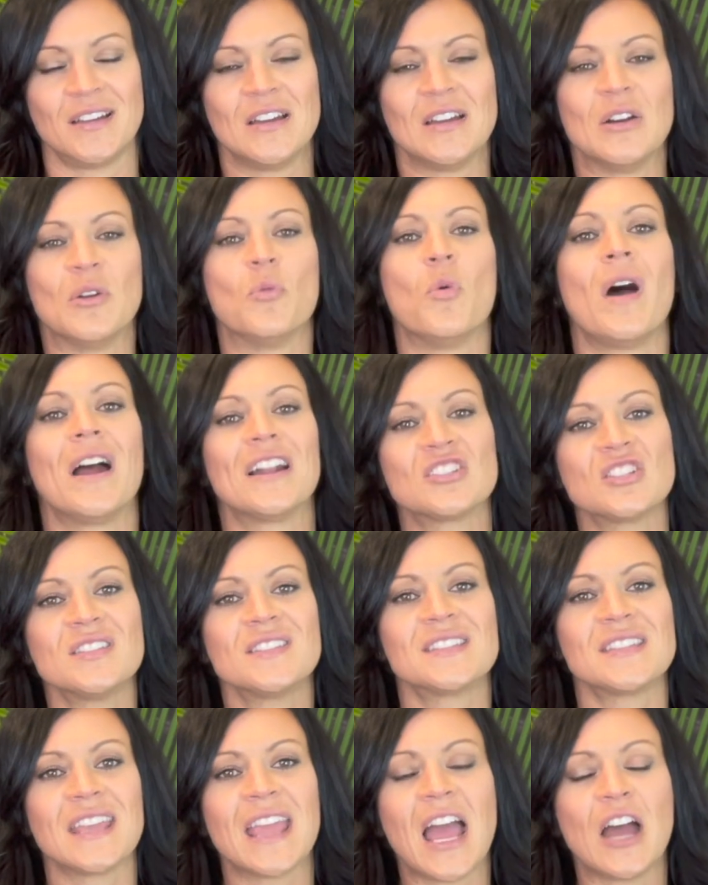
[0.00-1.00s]
Watch and
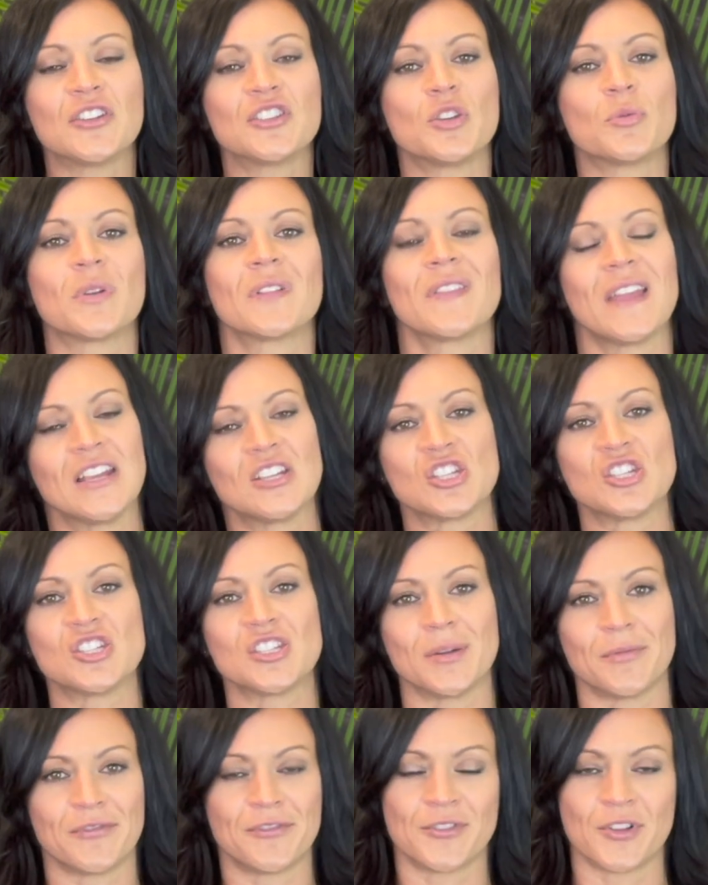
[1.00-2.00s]
see how your
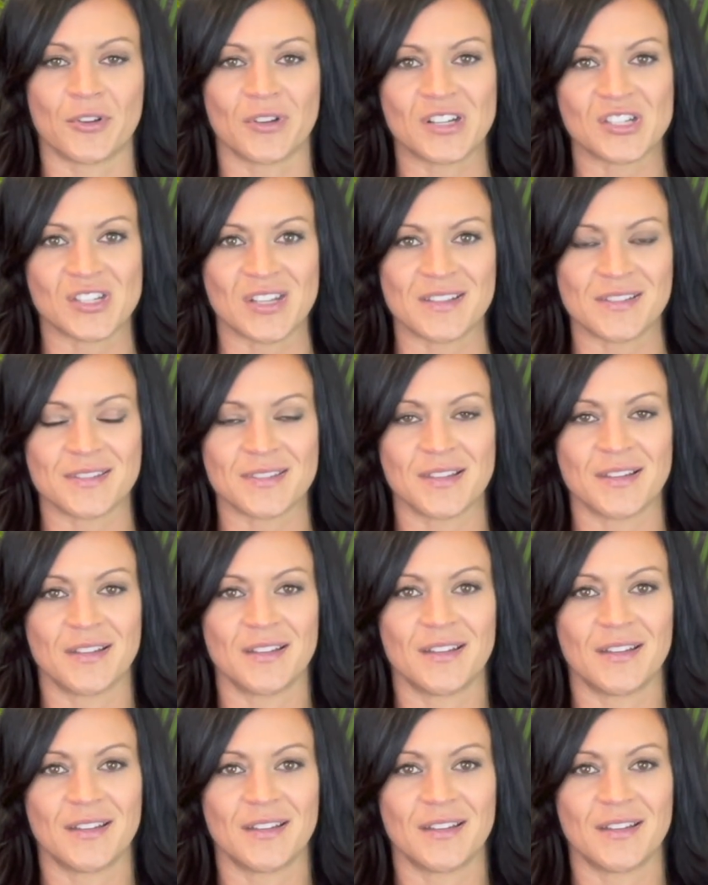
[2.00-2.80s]
relationship flourishes.